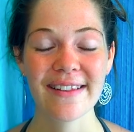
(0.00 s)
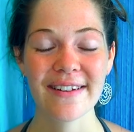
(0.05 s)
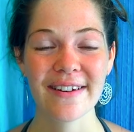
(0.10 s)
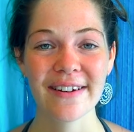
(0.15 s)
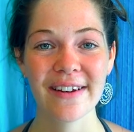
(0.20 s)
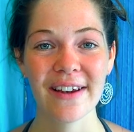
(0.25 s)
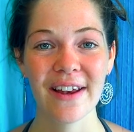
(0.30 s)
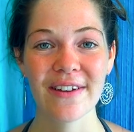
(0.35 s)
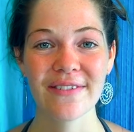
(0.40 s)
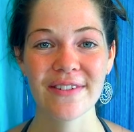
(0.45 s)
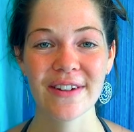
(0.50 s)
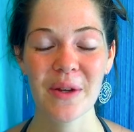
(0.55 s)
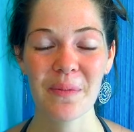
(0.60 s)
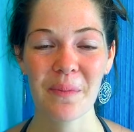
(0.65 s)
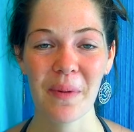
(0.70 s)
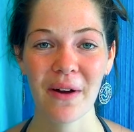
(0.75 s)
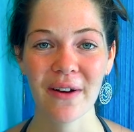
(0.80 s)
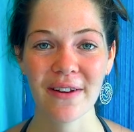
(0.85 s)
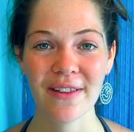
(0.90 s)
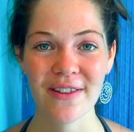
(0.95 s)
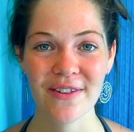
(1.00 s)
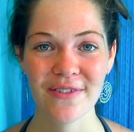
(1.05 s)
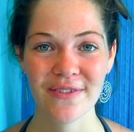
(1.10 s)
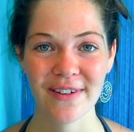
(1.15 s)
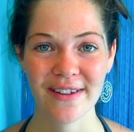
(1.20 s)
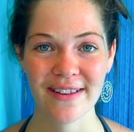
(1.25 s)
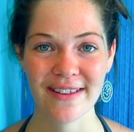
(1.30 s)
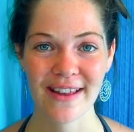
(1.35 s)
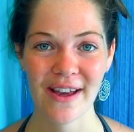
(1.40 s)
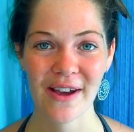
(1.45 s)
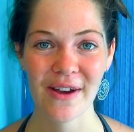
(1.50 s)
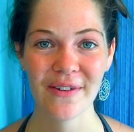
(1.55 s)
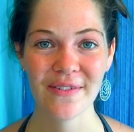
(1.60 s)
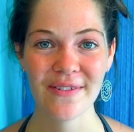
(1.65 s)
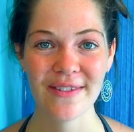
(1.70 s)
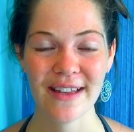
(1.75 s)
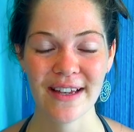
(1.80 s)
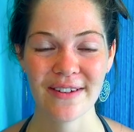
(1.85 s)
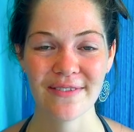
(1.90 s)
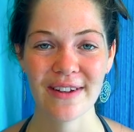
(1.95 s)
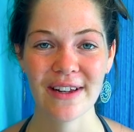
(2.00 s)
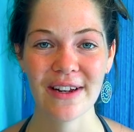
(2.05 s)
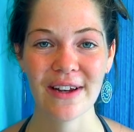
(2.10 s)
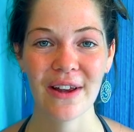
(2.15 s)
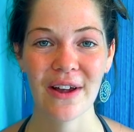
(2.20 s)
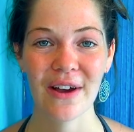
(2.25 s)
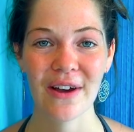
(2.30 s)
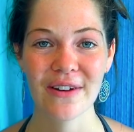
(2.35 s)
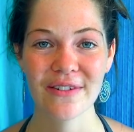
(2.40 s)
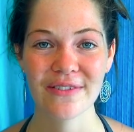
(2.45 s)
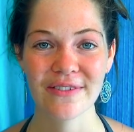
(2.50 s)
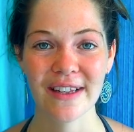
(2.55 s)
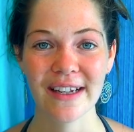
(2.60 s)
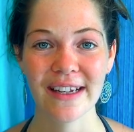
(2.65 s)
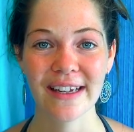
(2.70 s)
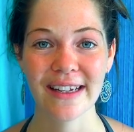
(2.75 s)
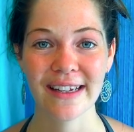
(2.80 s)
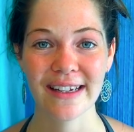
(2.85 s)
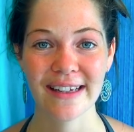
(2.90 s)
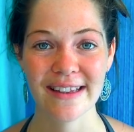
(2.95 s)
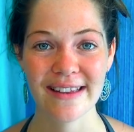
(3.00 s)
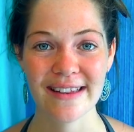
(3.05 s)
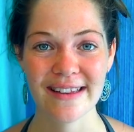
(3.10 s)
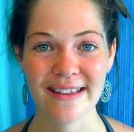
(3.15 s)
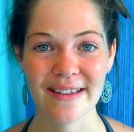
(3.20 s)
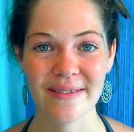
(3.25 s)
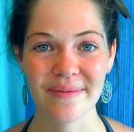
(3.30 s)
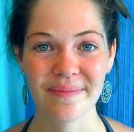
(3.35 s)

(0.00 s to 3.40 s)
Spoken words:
start loving the parts of ourselves that we love the least.